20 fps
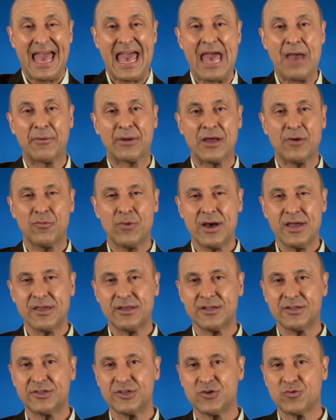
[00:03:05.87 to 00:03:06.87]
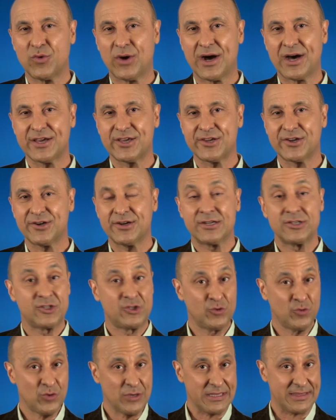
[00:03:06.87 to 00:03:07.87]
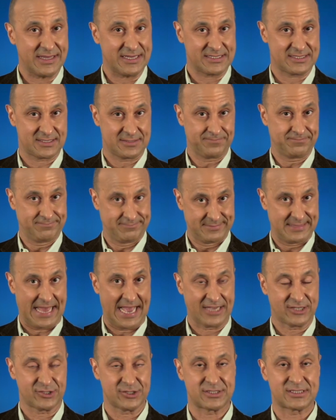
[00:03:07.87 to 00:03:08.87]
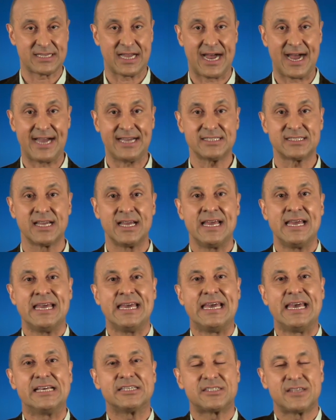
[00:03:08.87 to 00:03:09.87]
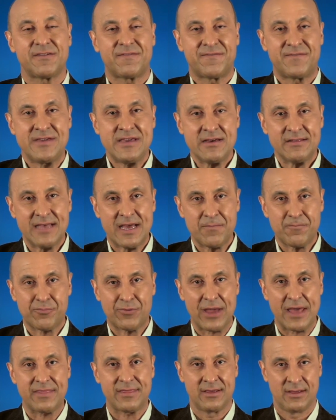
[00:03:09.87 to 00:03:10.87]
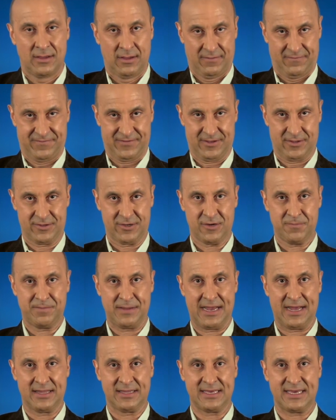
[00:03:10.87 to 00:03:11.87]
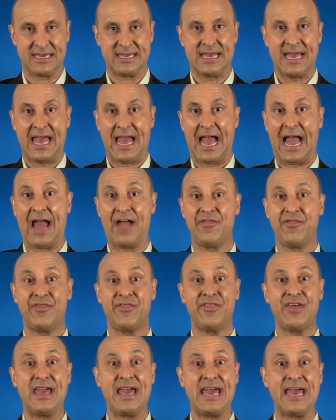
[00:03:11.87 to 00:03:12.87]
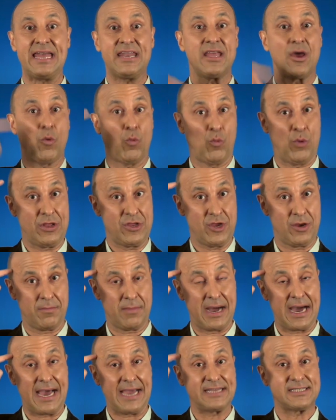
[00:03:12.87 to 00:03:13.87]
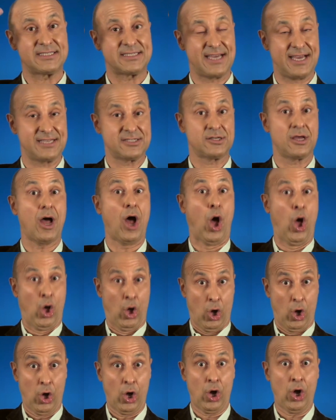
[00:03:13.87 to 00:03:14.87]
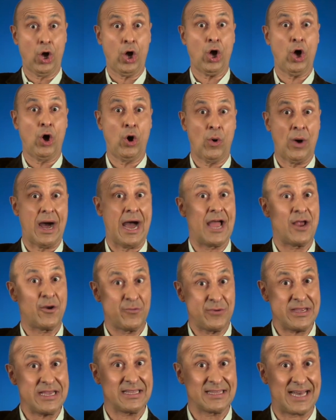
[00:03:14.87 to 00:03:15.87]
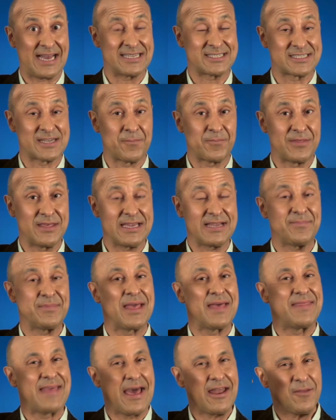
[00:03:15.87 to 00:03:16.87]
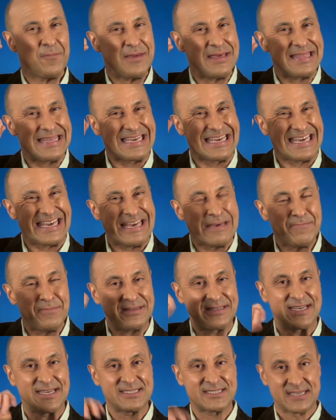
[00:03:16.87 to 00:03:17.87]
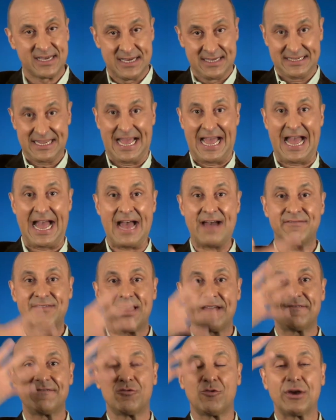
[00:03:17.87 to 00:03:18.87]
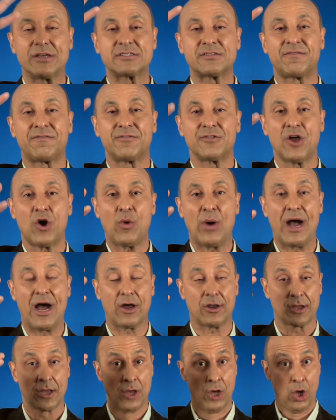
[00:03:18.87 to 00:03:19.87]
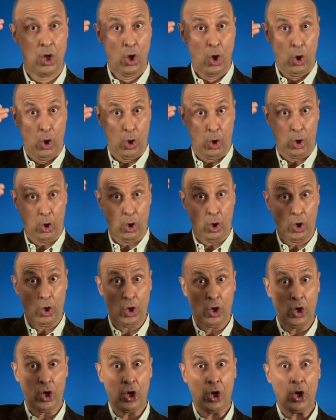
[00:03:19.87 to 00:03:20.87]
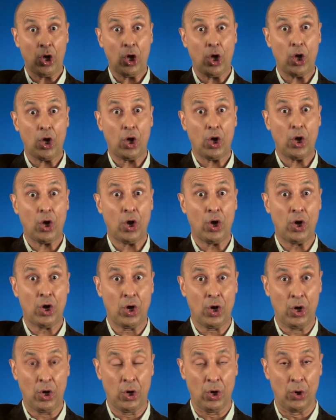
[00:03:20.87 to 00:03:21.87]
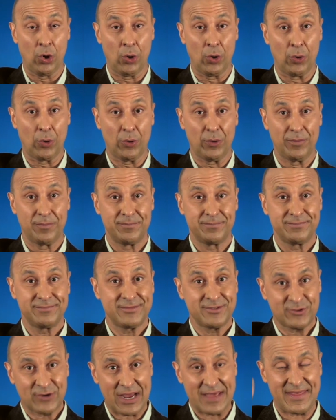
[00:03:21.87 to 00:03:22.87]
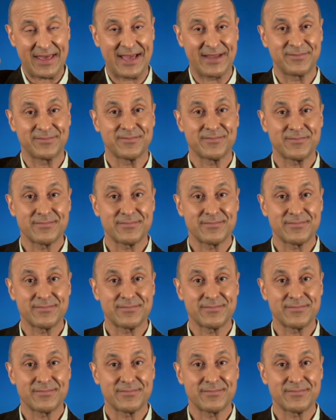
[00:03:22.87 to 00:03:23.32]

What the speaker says: And what I want you to do while you're doing this exercise is to feel that breath fill your belly, and then when your mind says, oh, I realize something, that'll be the impetus to have that voice flow out. Oh! Try that.